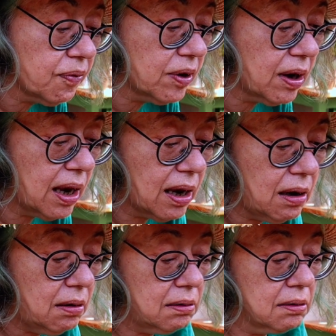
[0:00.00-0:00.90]
For
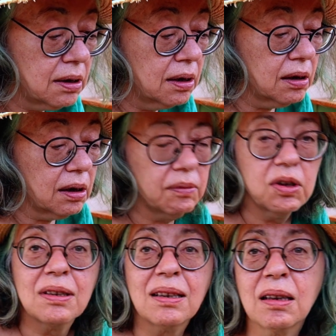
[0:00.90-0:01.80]
now, I'm
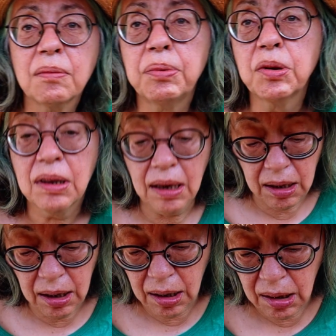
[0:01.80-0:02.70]
just going to put that
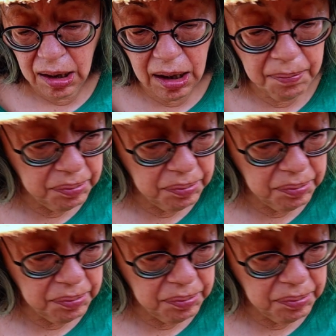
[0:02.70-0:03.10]
in the